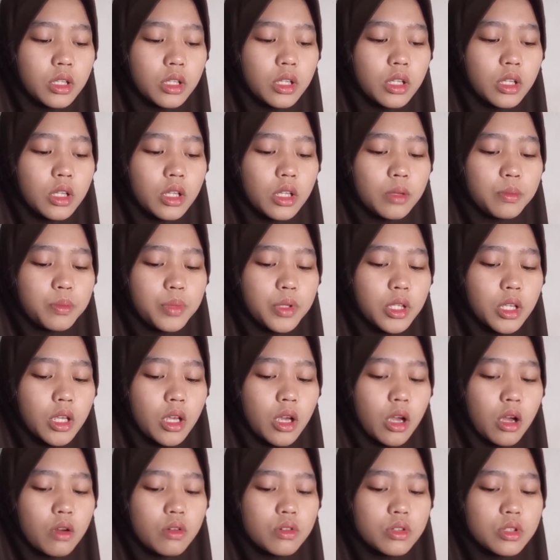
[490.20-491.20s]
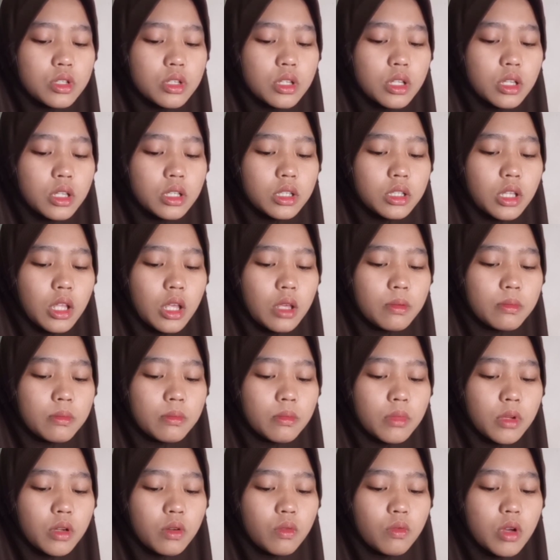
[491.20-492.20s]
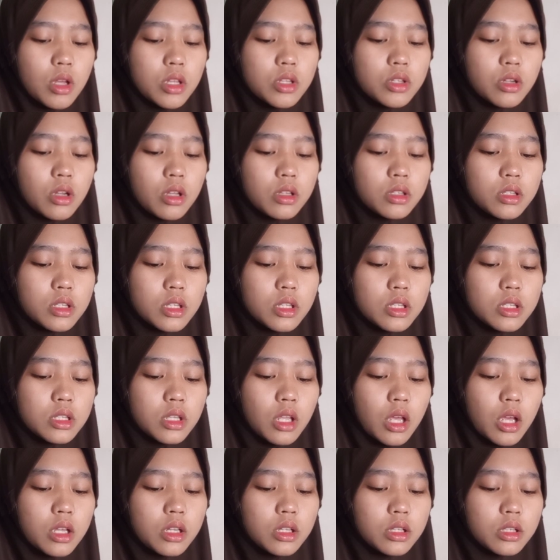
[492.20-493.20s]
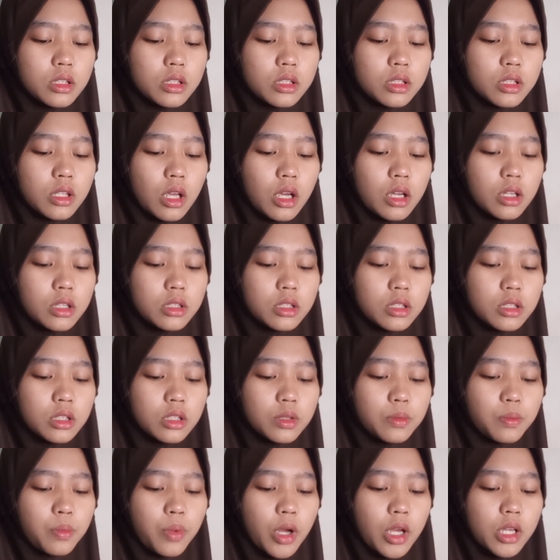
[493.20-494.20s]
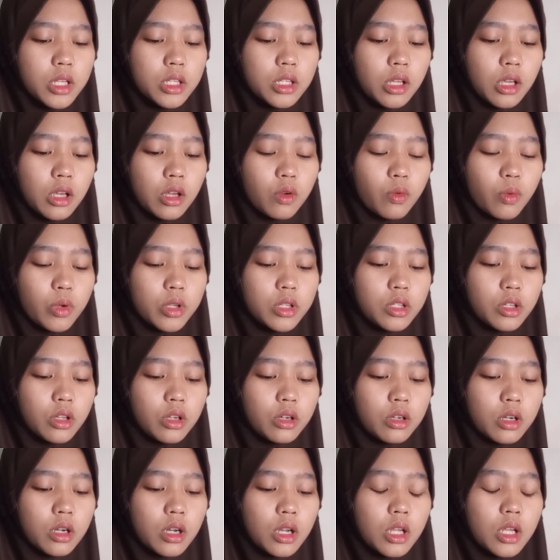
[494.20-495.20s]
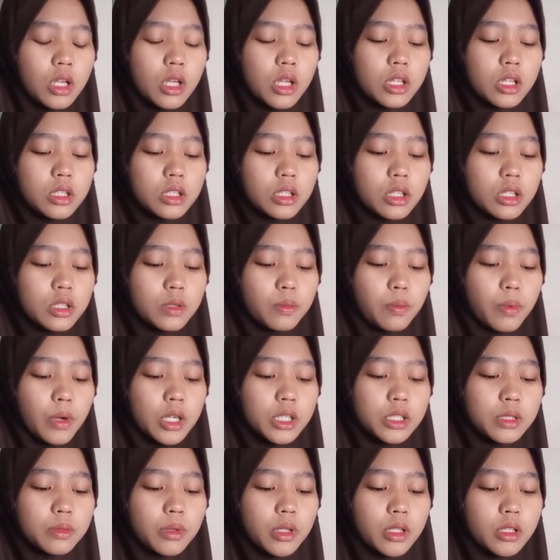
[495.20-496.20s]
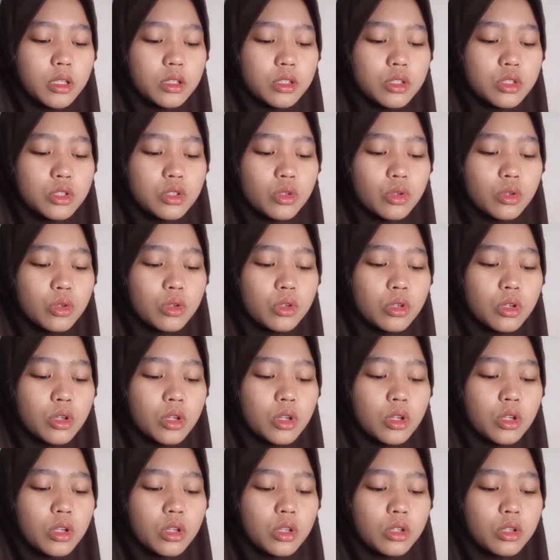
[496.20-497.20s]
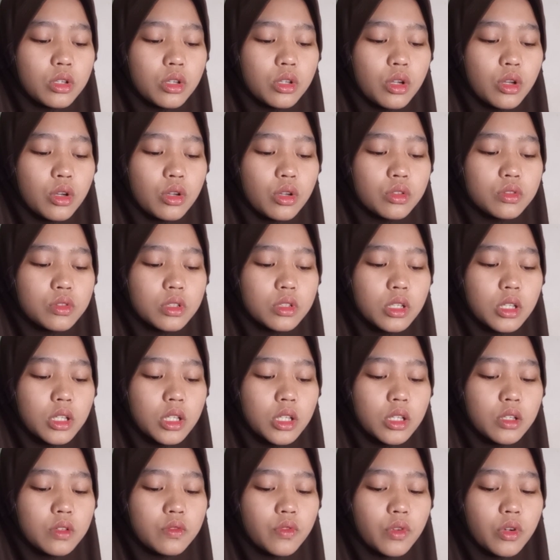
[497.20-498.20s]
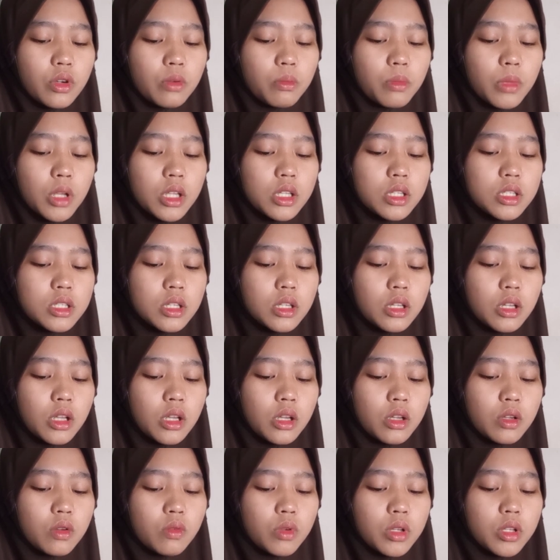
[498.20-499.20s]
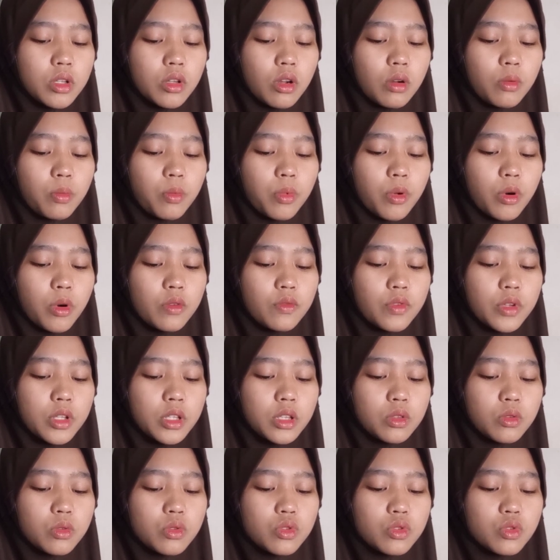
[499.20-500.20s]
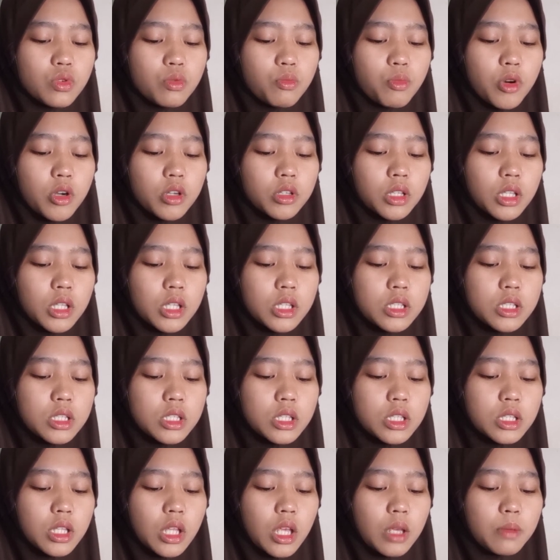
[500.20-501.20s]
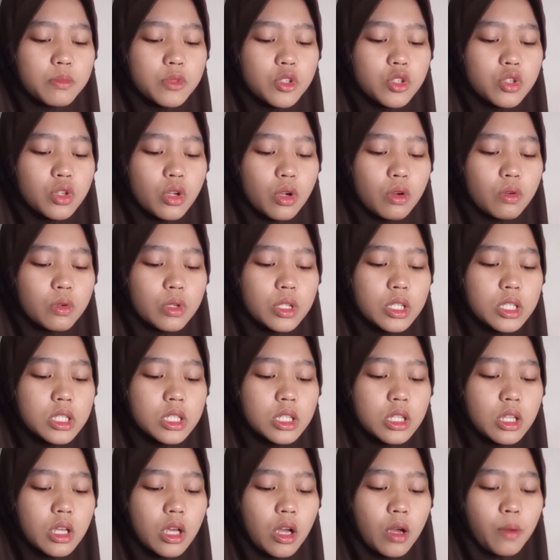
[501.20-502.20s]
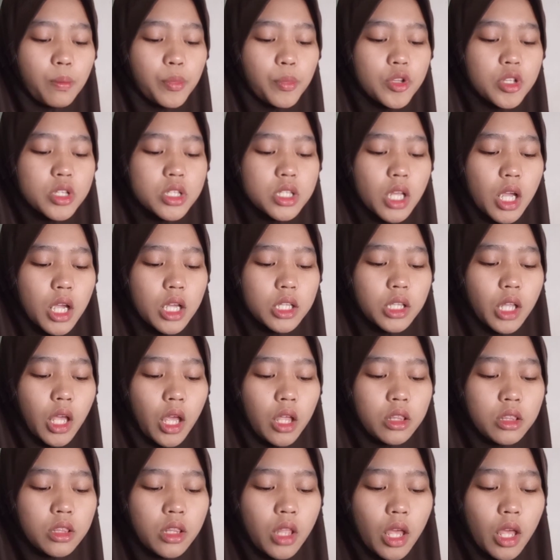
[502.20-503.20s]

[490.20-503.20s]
because the claim was not substantiated by Equinor. The department also noted the information Equinor provided to support its claims shows the opposite and that